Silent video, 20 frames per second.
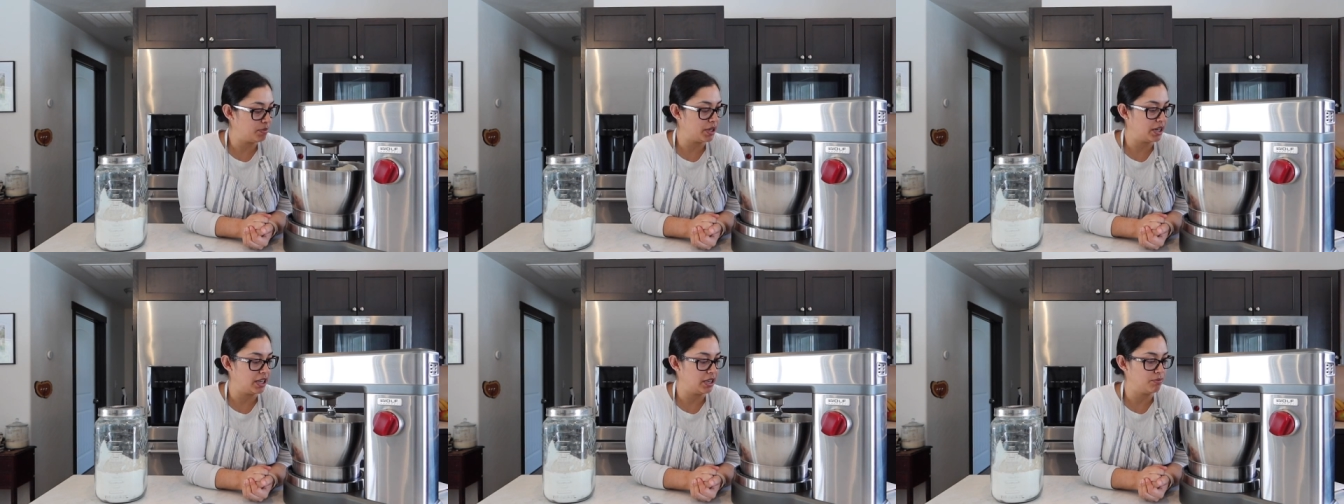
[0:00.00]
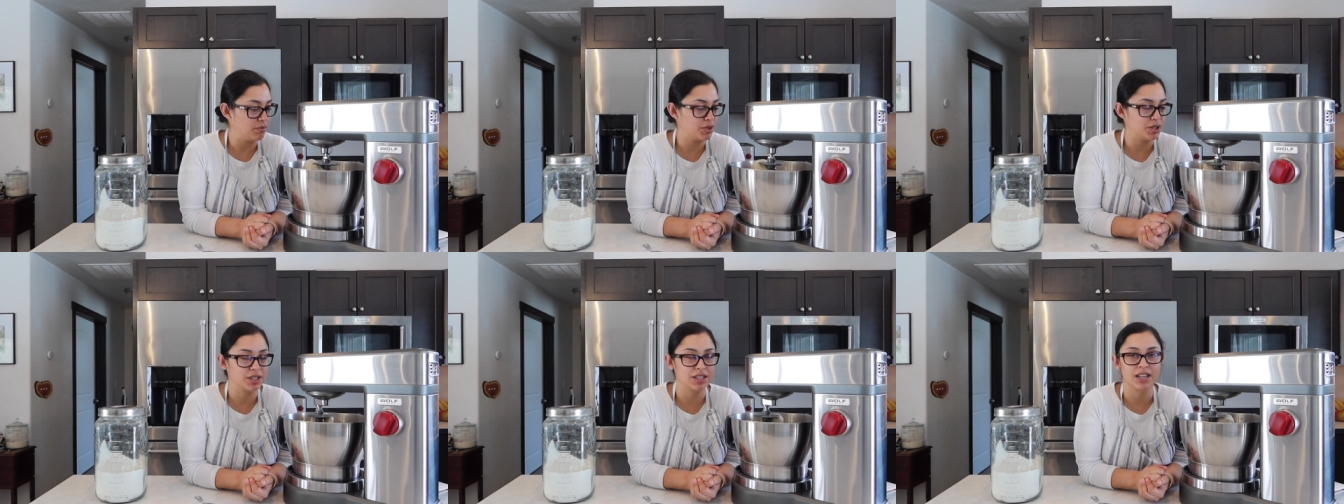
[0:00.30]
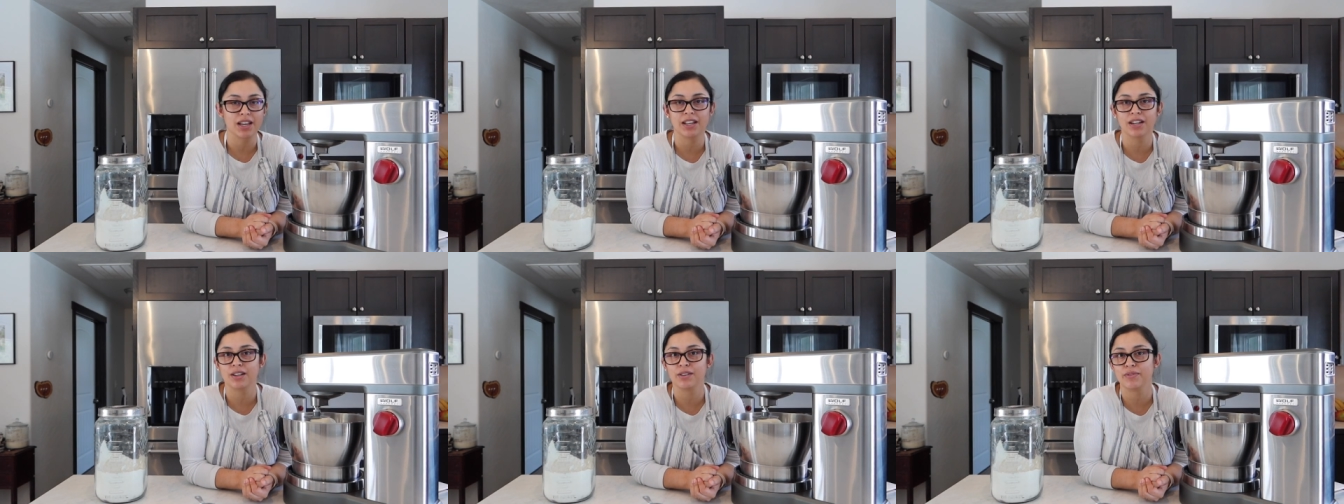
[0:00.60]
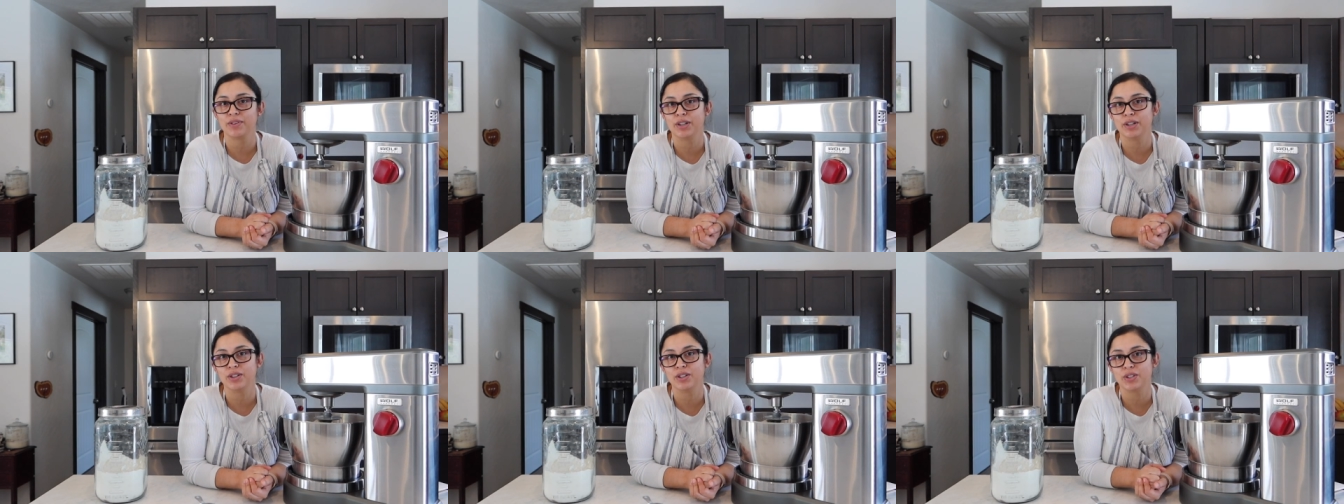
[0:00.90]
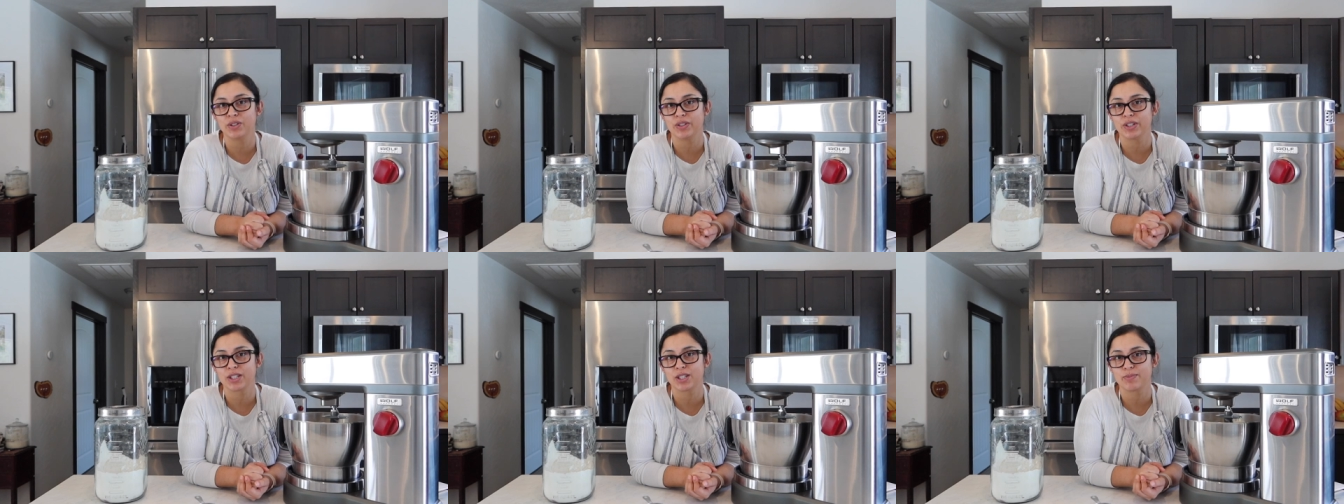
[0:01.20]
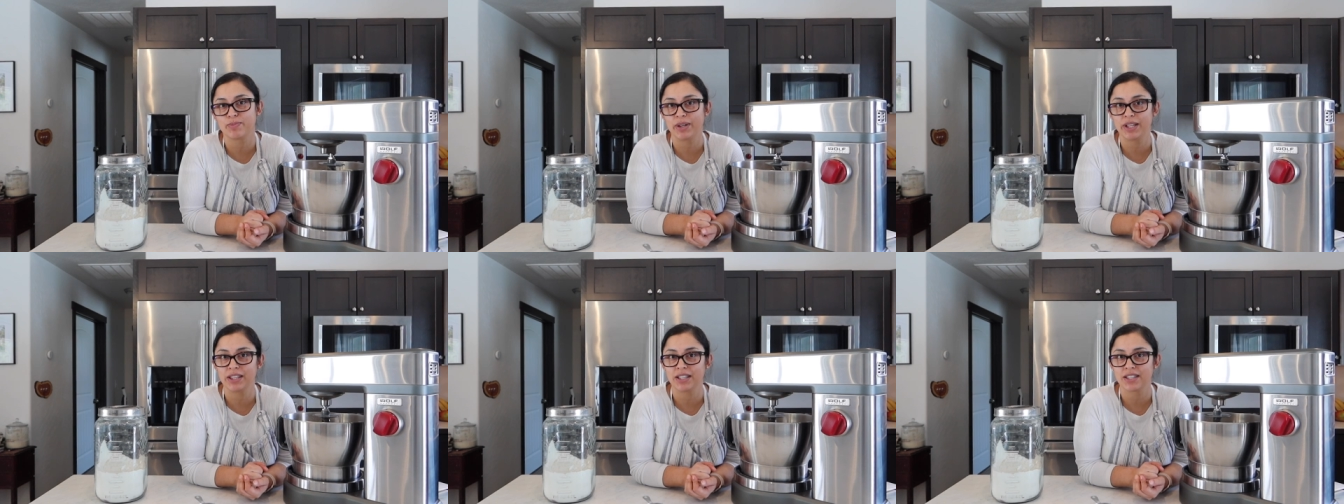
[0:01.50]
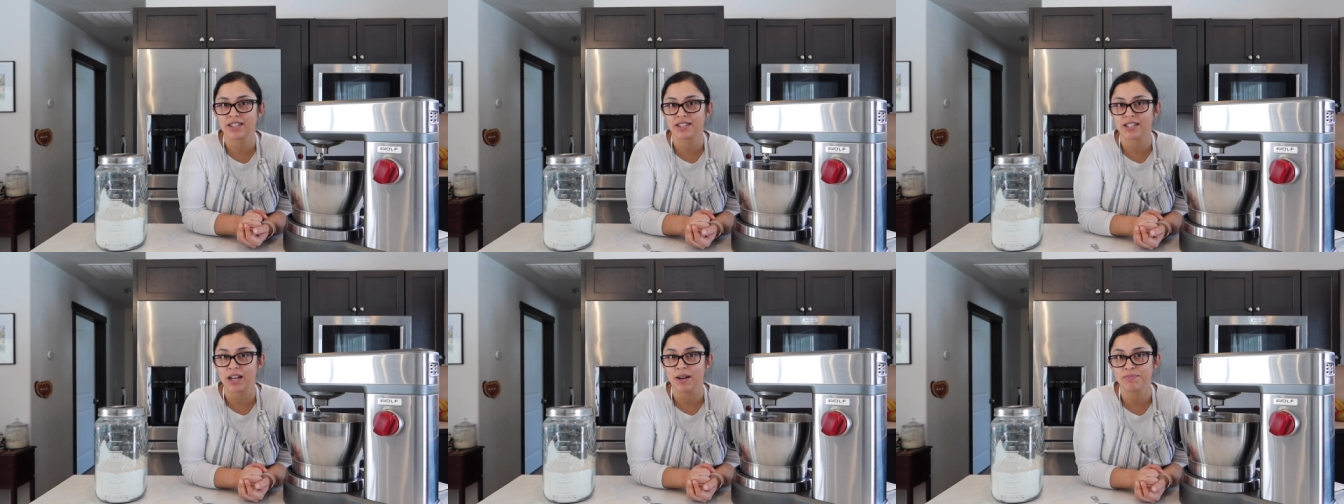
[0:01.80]
but I'm just kind of here to explain the
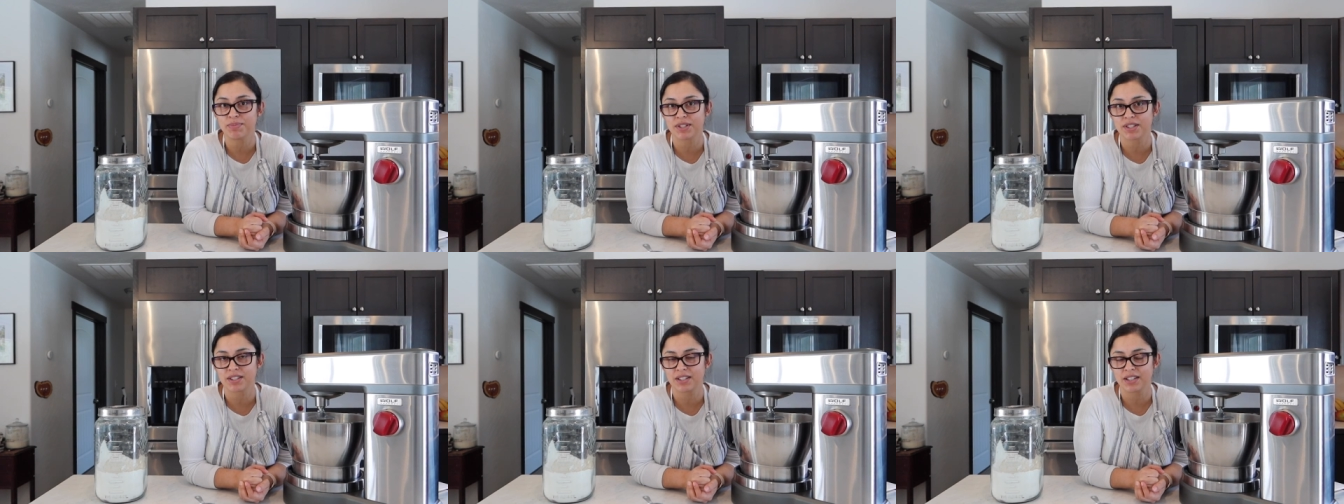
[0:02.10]
steps.